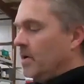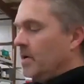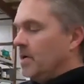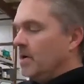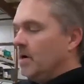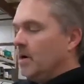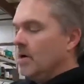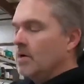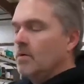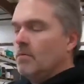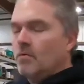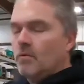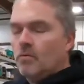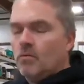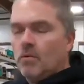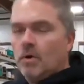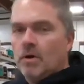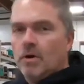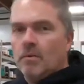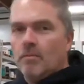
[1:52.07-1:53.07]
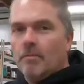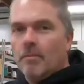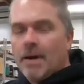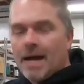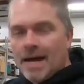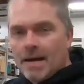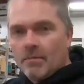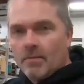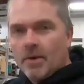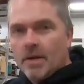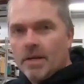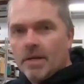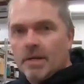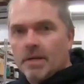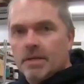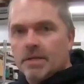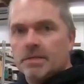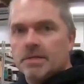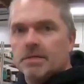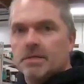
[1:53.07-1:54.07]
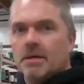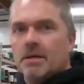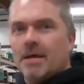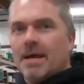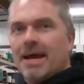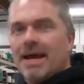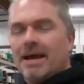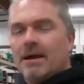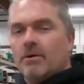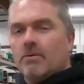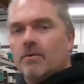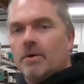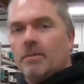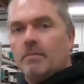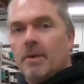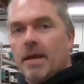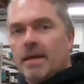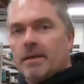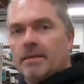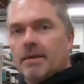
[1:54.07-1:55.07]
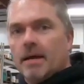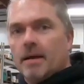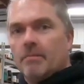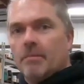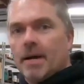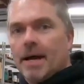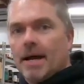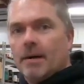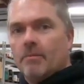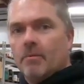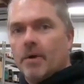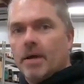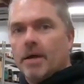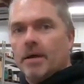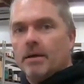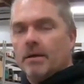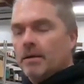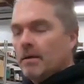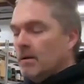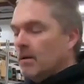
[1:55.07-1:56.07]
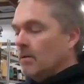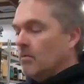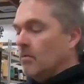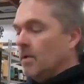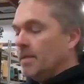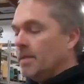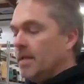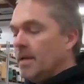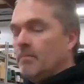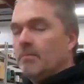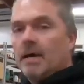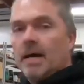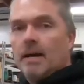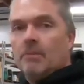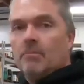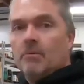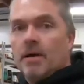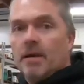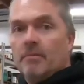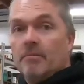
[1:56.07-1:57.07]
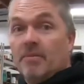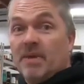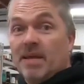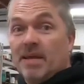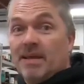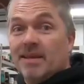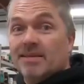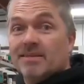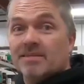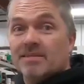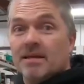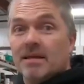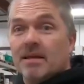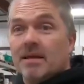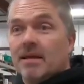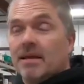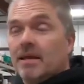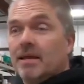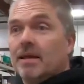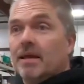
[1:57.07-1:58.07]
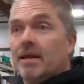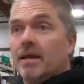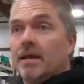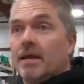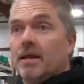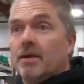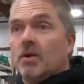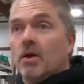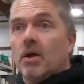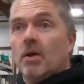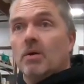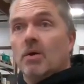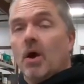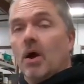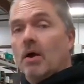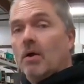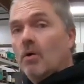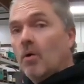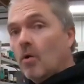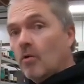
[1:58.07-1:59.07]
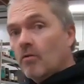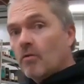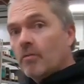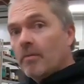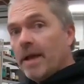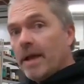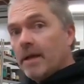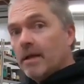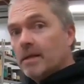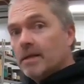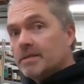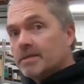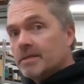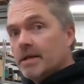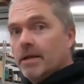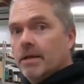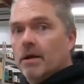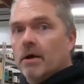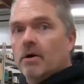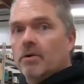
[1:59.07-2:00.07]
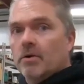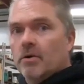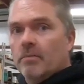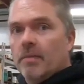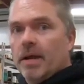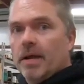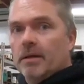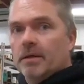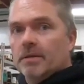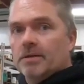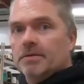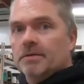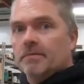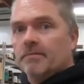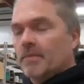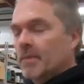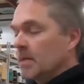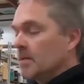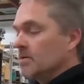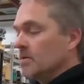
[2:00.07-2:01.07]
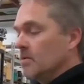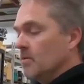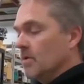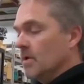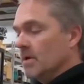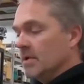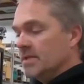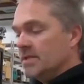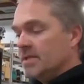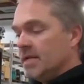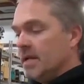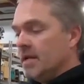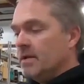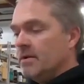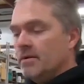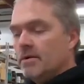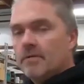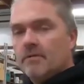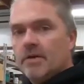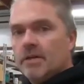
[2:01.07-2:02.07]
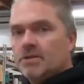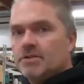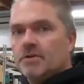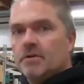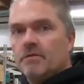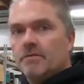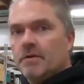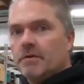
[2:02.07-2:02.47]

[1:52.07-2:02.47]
already gone over what our bob weight is, how we make that bob weight, what that bob weight means, and our overbalance and underbalance. So we're a standard conventional